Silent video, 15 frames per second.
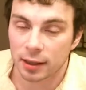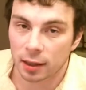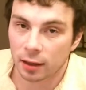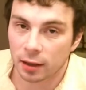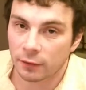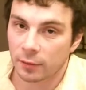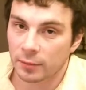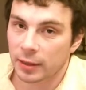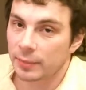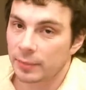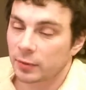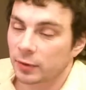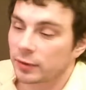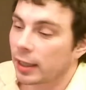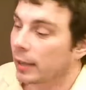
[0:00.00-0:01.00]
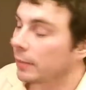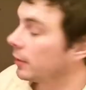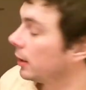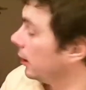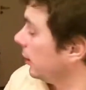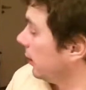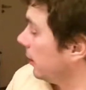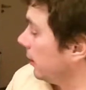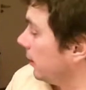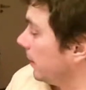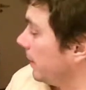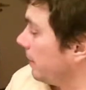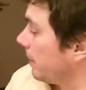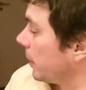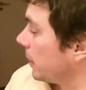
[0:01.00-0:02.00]
from time to time.
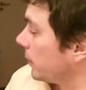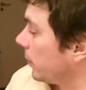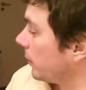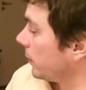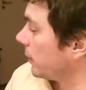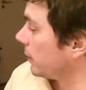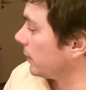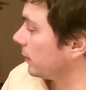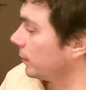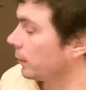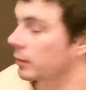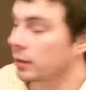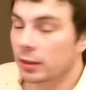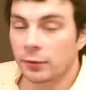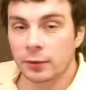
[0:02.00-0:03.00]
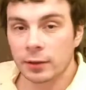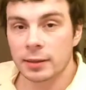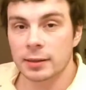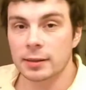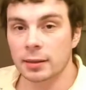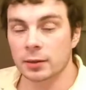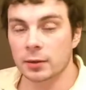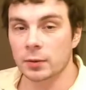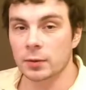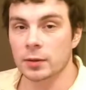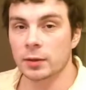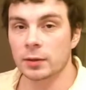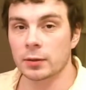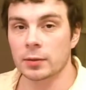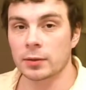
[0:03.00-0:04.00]
With a difference to
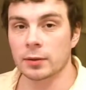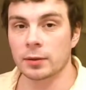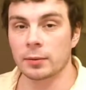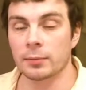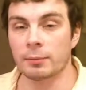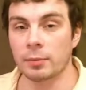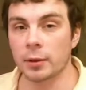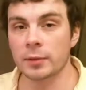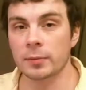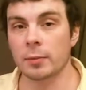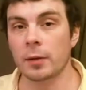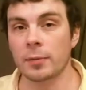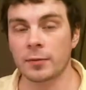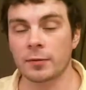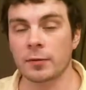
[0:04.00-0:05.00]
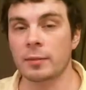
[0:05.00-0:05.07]
the boss mobs from a